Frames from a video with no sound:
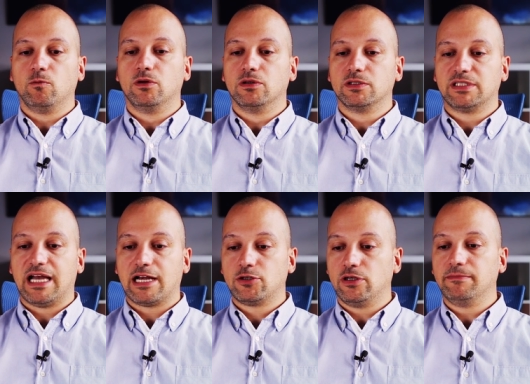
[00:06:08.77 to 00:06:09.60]
was
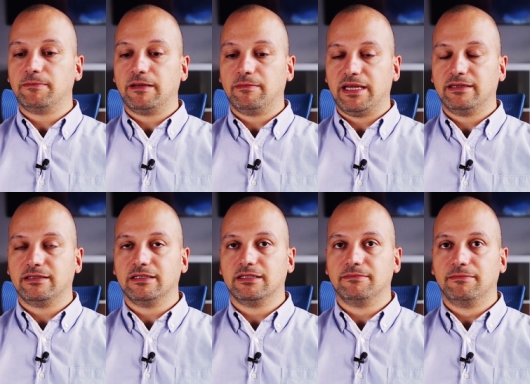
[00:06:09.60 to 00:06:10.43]
actually
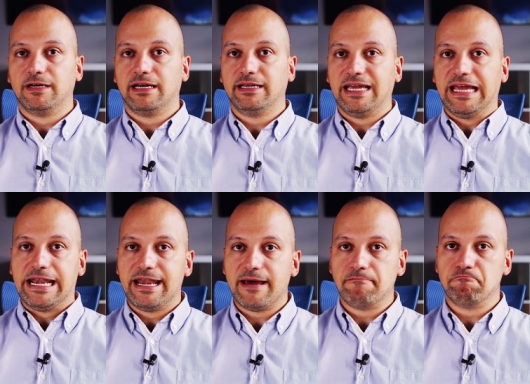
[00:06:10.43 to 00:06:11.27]
implemented by a
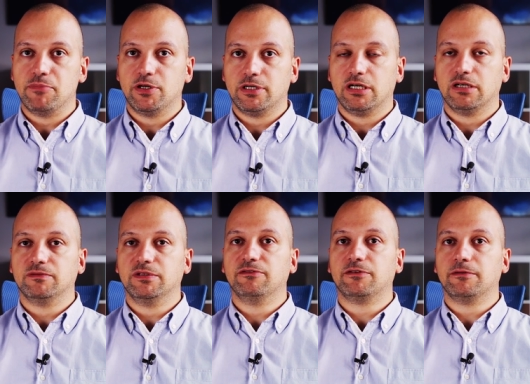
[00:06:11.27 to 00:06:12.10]
number
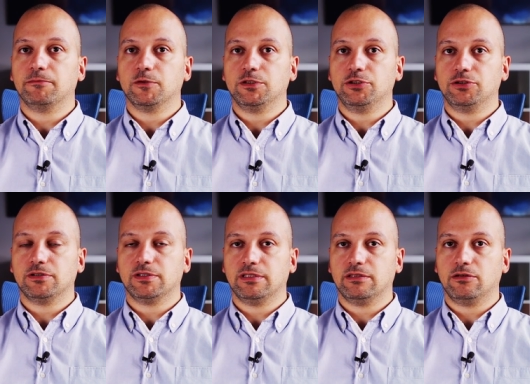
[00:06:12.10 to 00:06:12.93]
of different
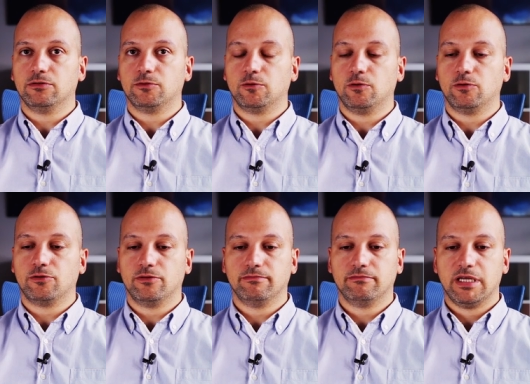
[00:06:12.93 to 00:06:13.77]
positions in the control
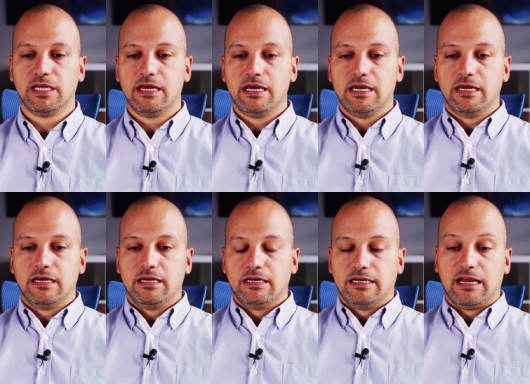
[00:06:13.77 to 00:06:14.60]
room.
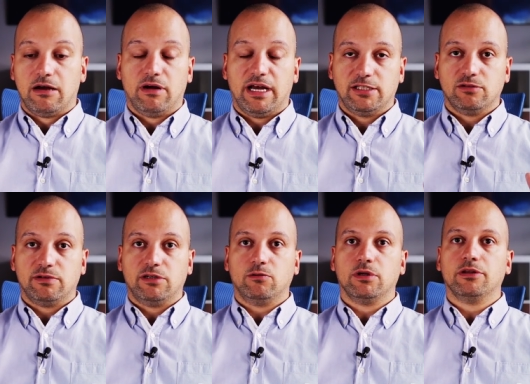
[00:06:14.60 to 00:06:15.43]
Now, as you
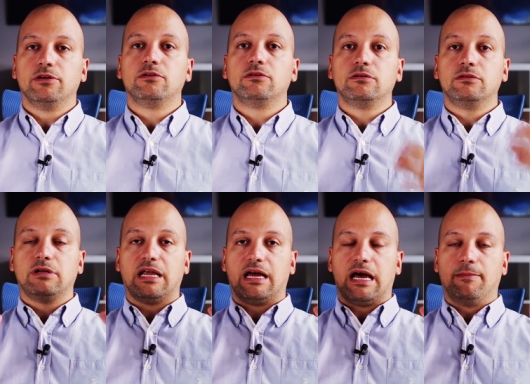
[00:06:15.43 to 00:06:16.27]
very well know,
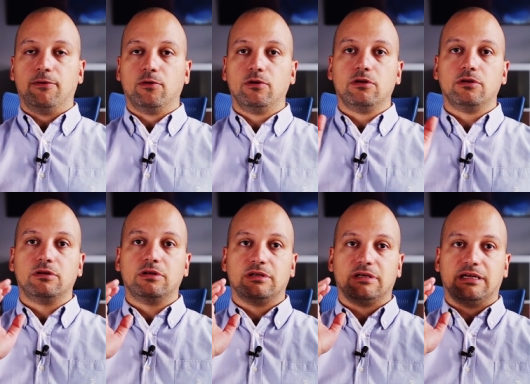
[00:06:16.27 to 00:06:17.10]

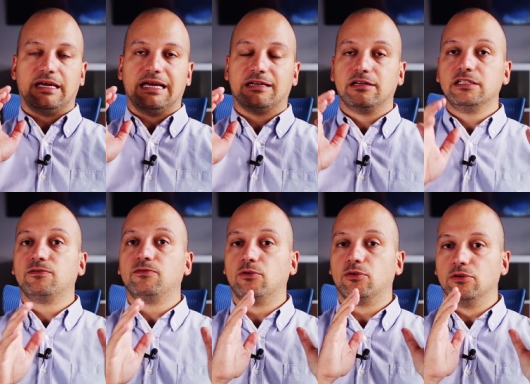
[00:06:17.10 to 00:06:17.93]
Apollo, at least
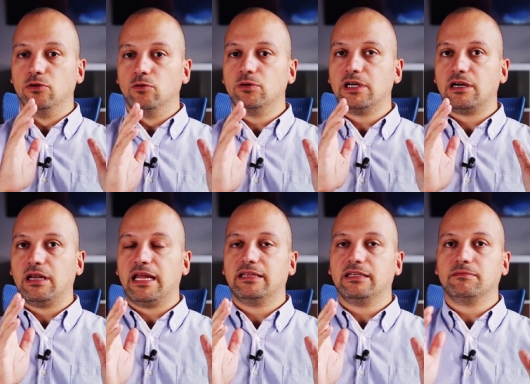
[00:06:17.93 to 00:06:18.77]
for the lunar
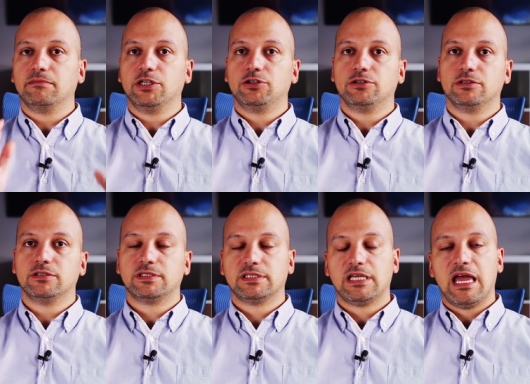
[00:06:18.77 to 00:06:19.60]
landing
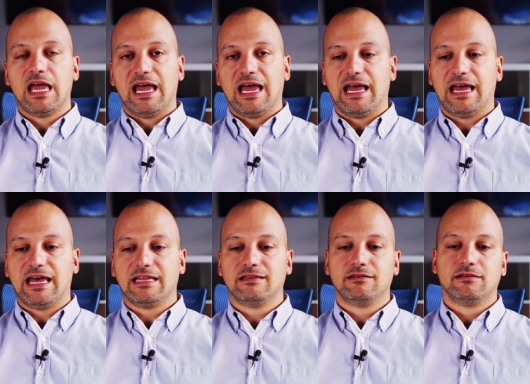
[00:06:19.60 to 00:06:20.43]
missions,
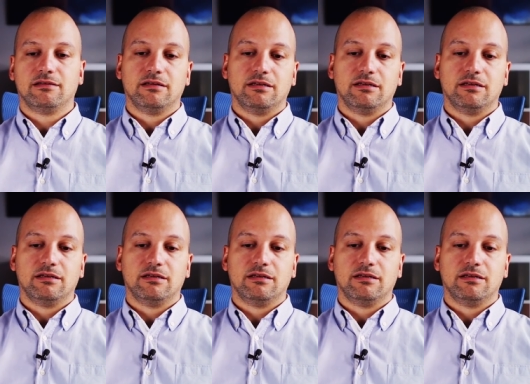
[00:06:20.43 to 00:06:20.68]
had